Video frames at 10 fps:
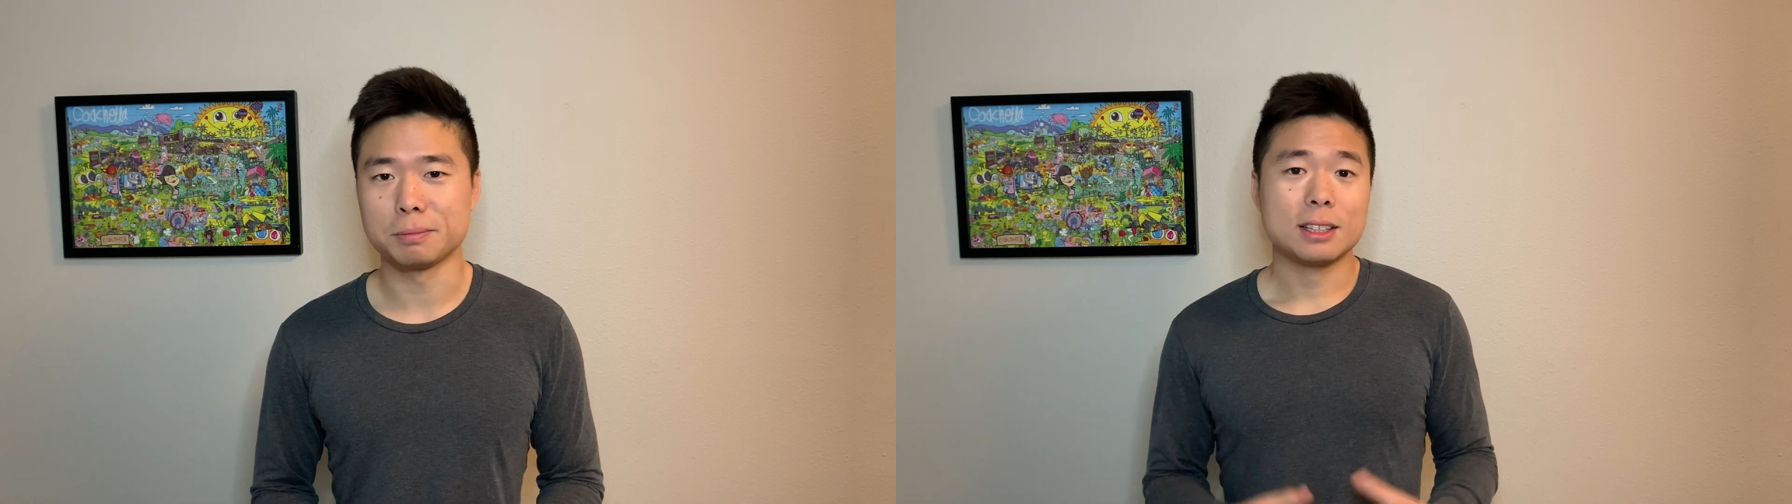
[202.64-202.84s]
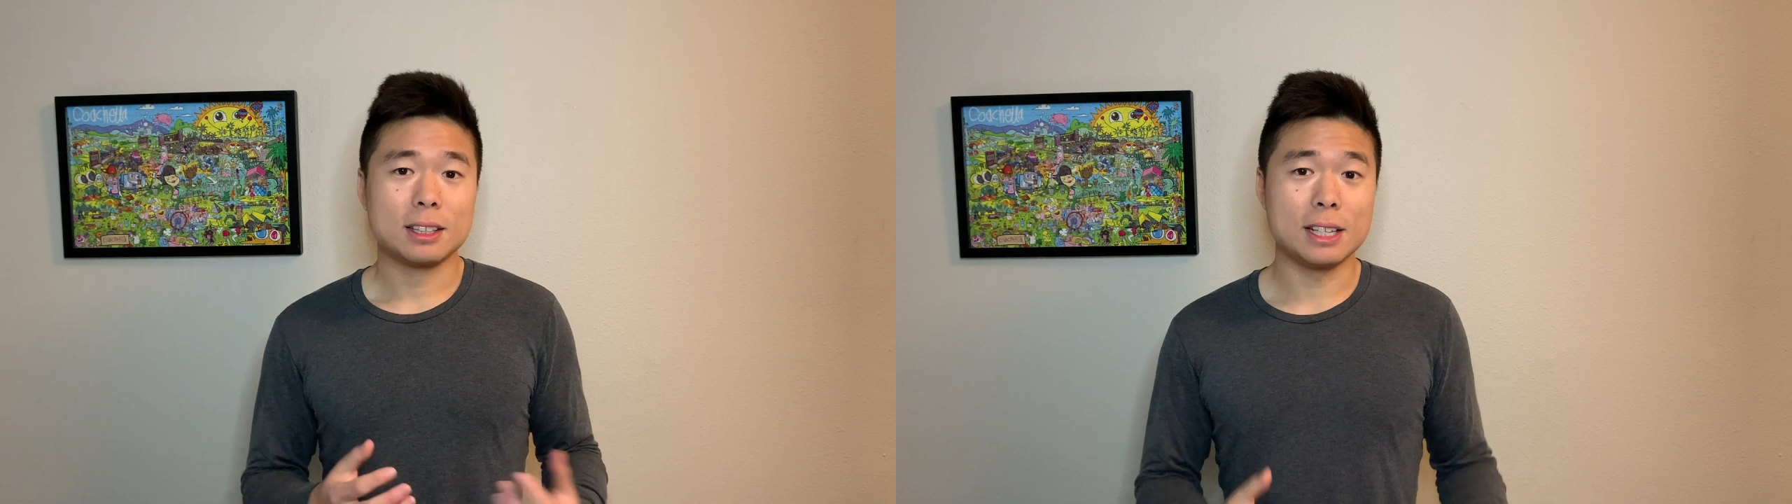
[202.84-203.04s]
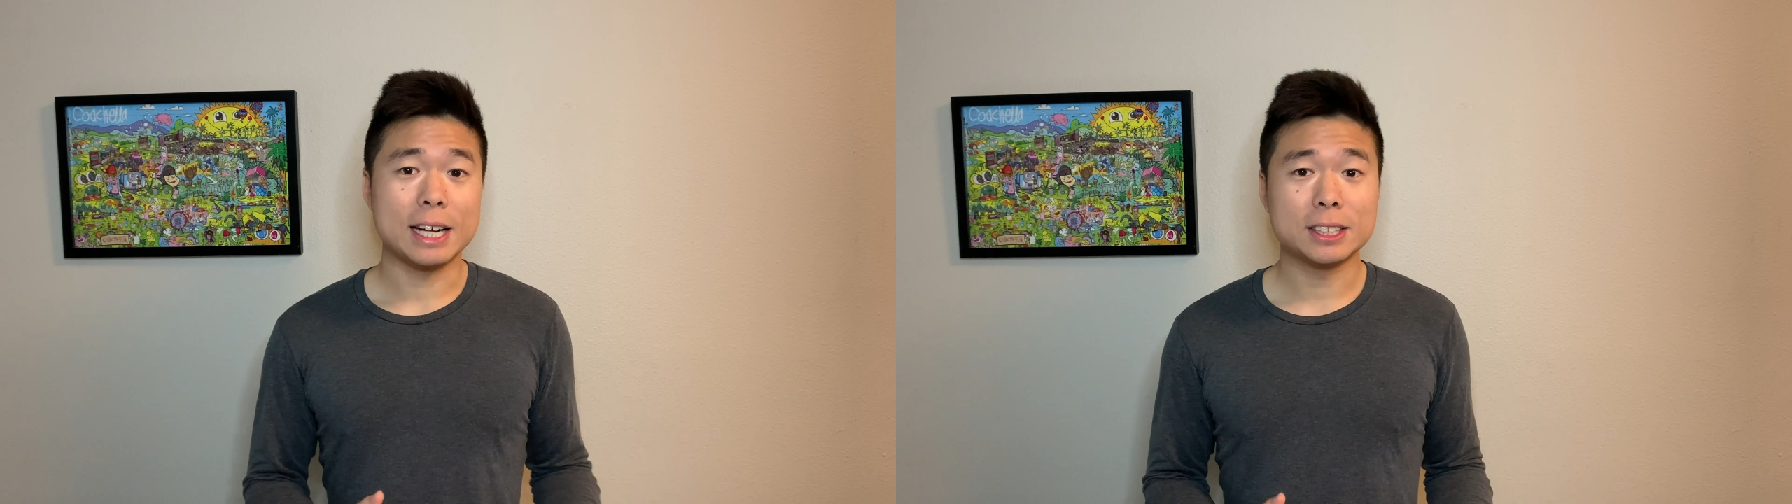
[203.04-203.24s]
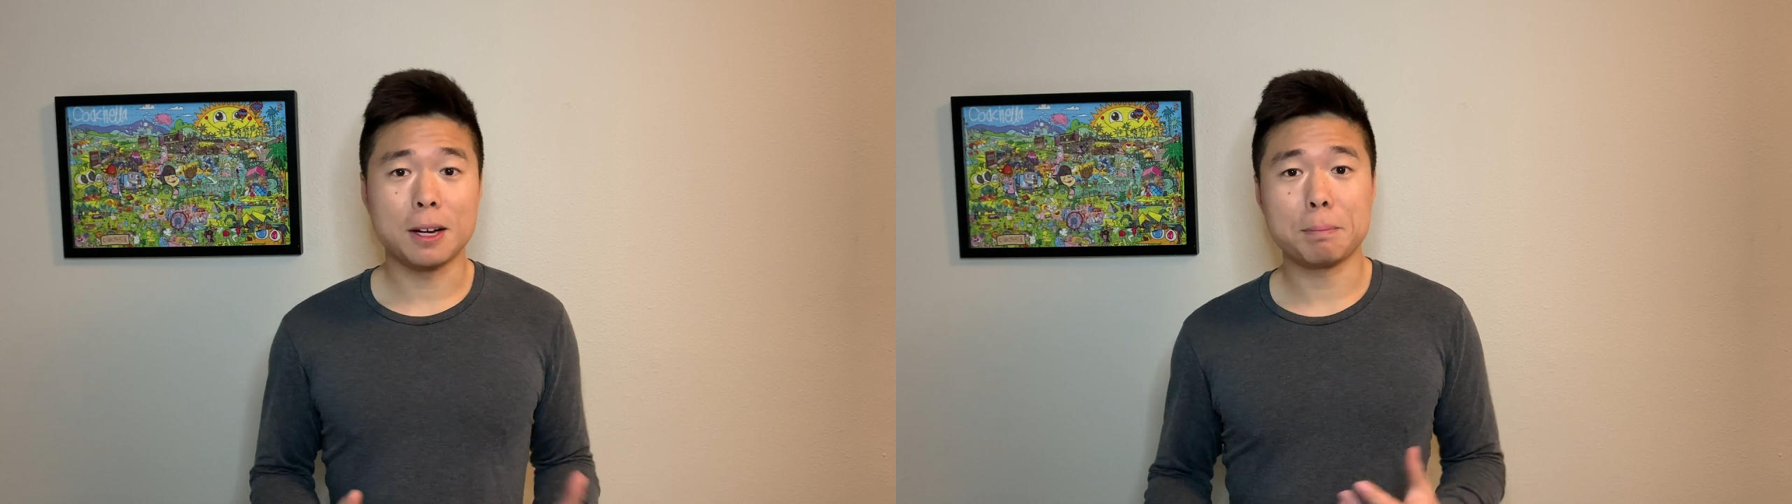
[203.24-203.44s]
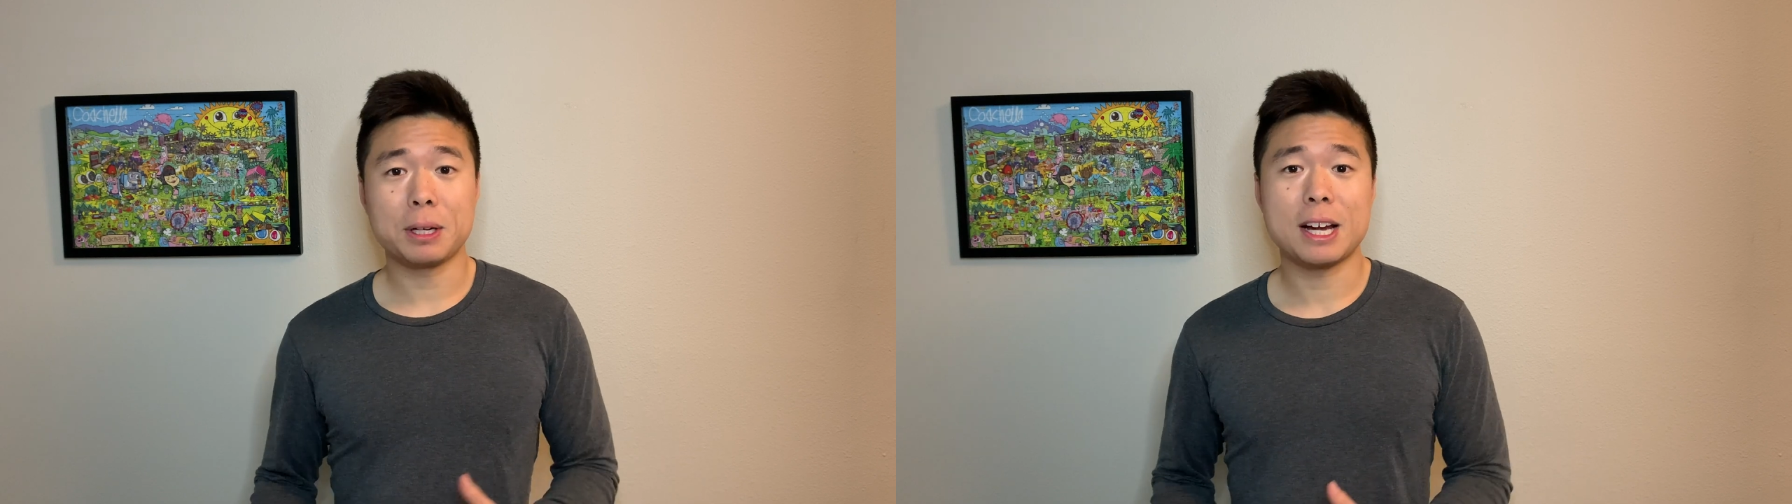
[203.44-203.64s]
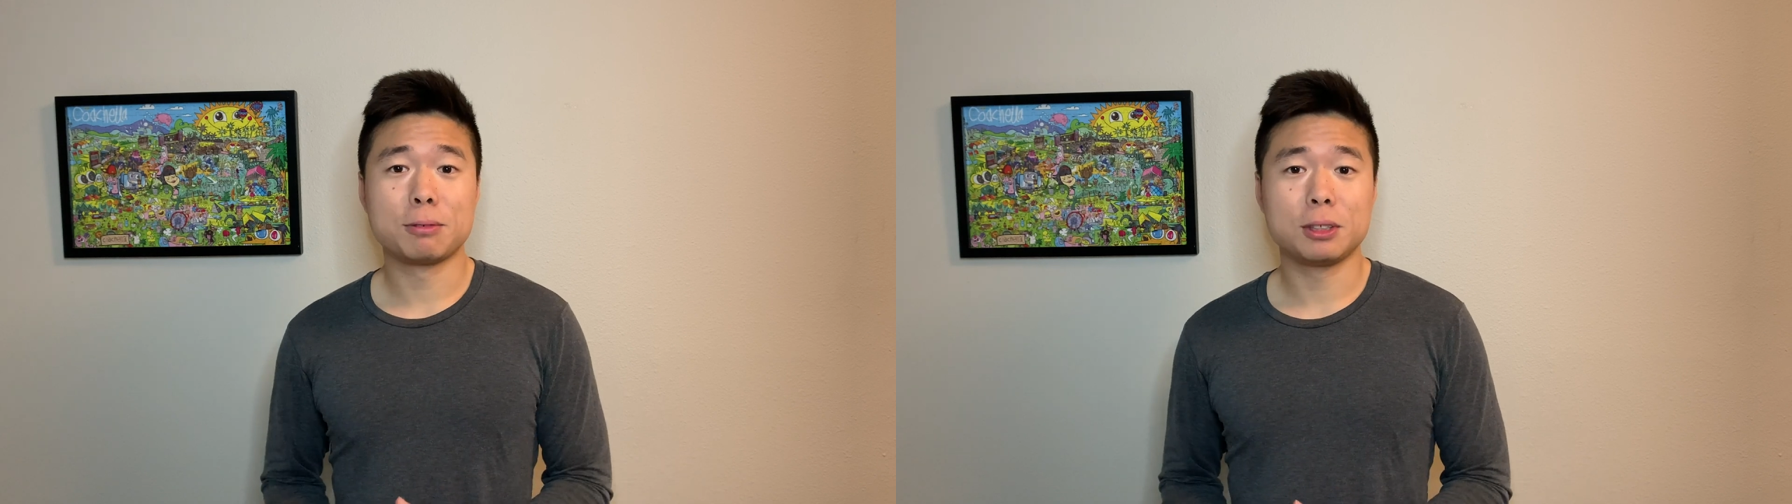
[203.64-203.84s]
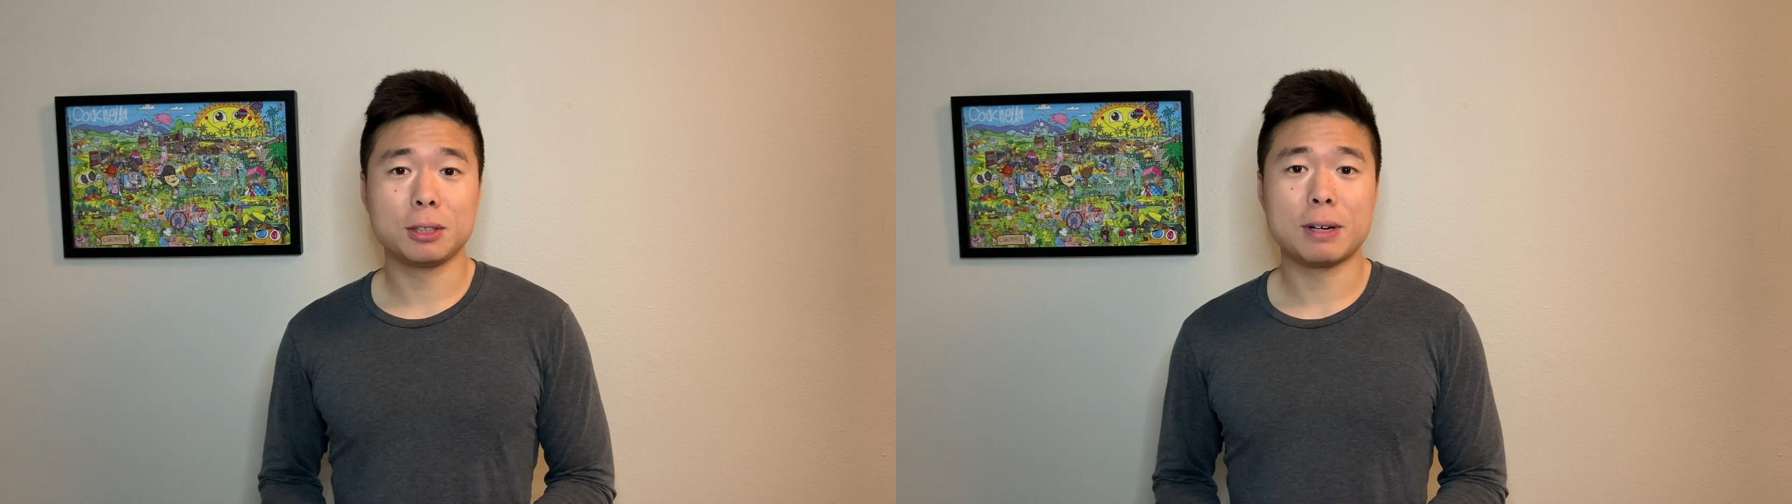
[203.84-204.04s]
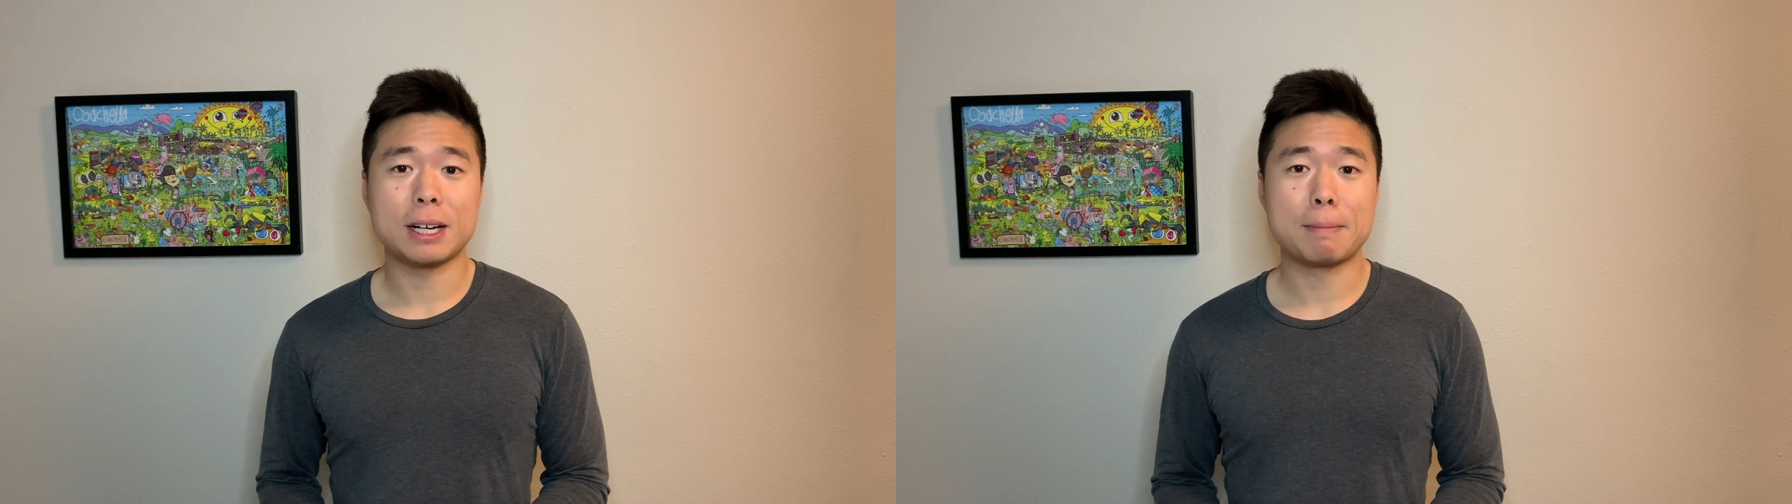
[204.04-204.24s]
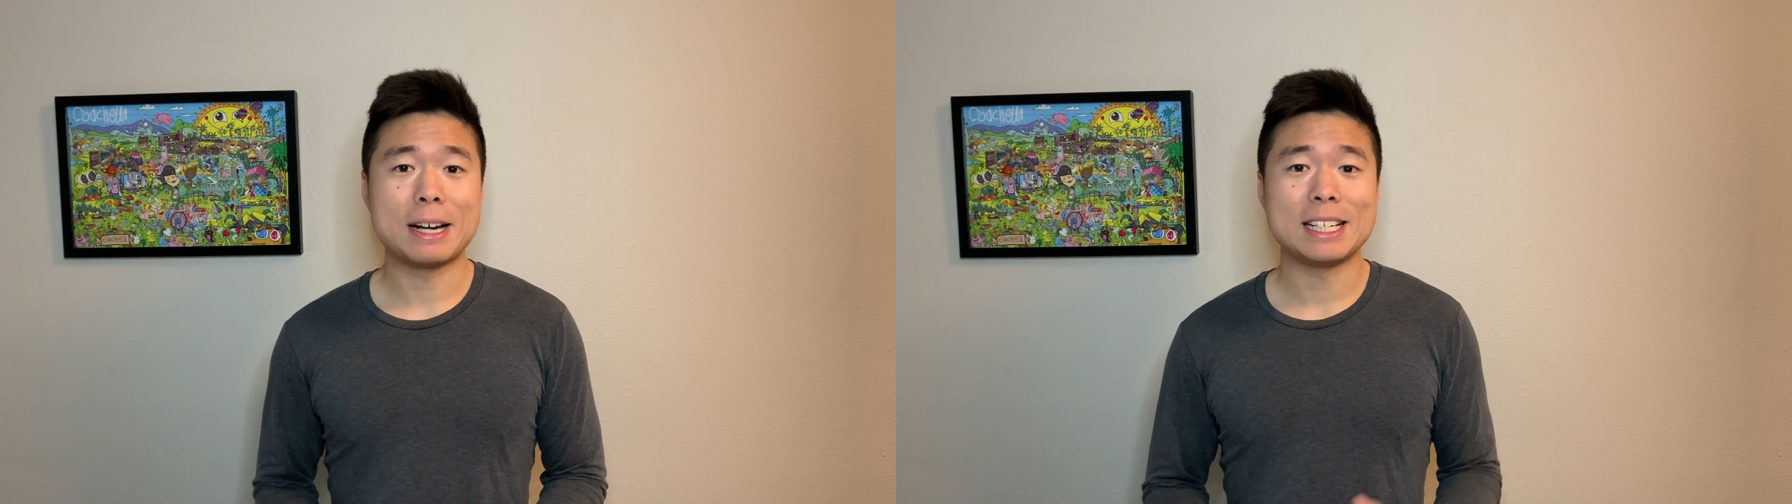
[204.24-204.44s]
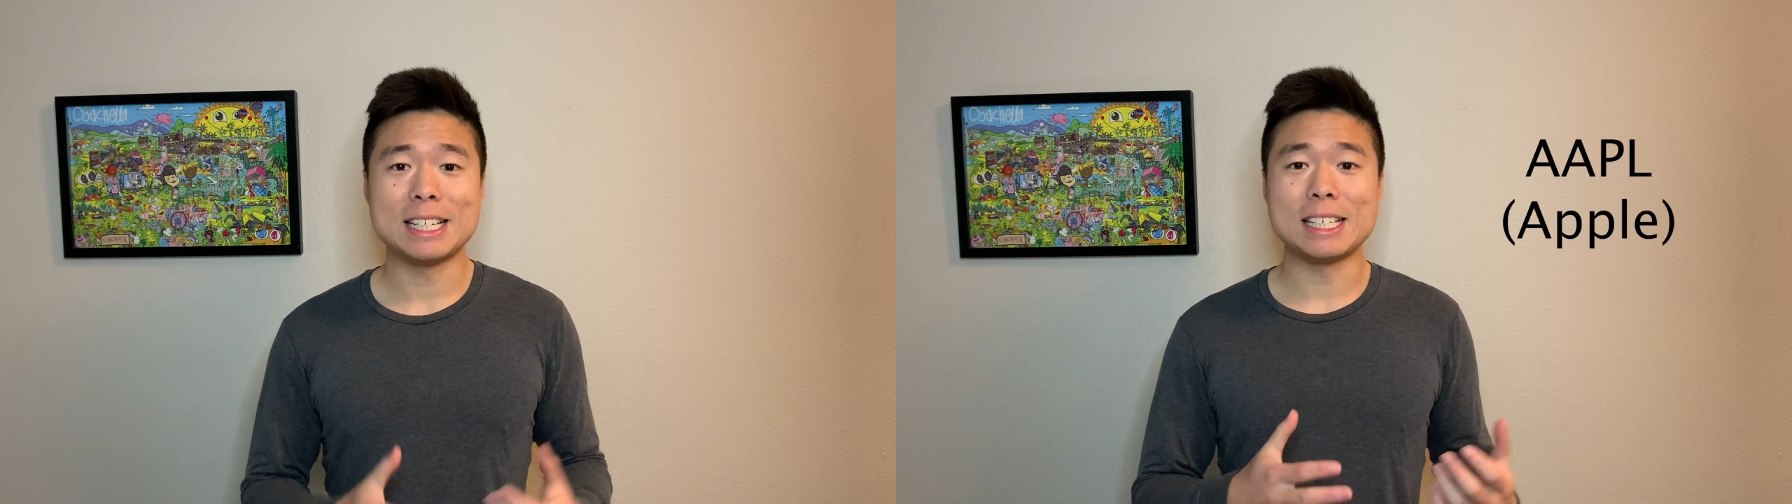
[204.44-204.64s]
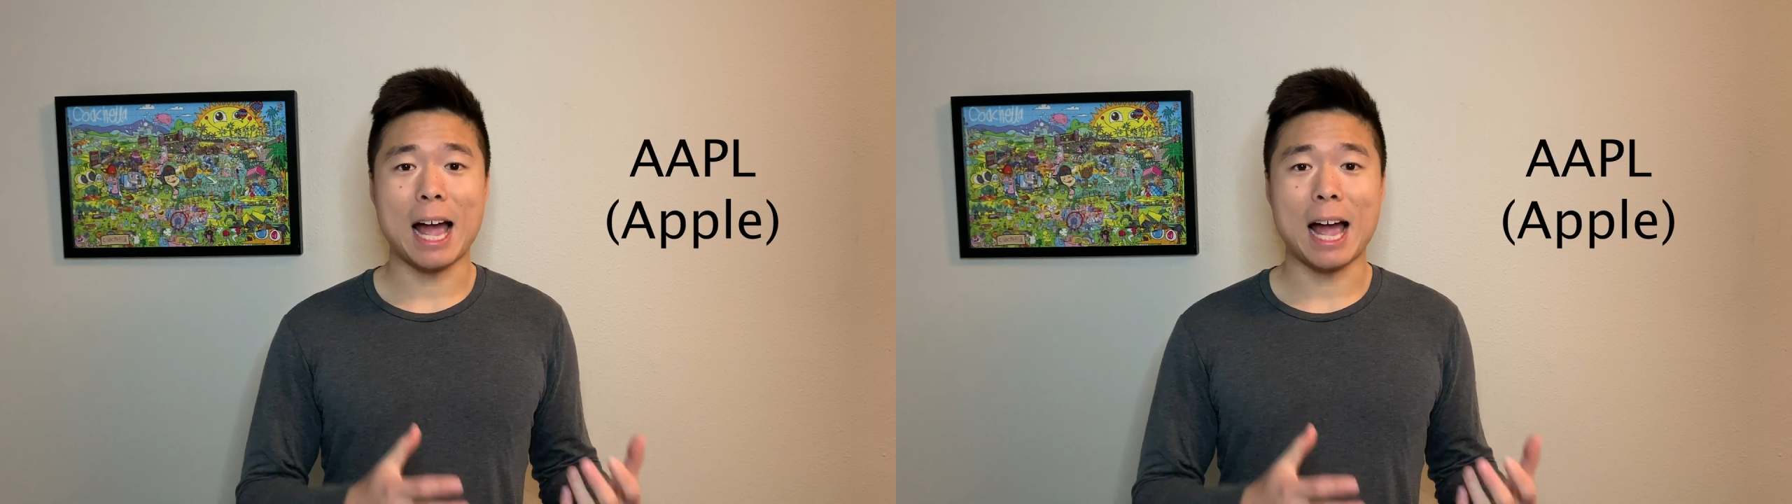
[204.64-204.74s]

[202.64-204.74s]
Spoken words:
The next company I'd really recommend is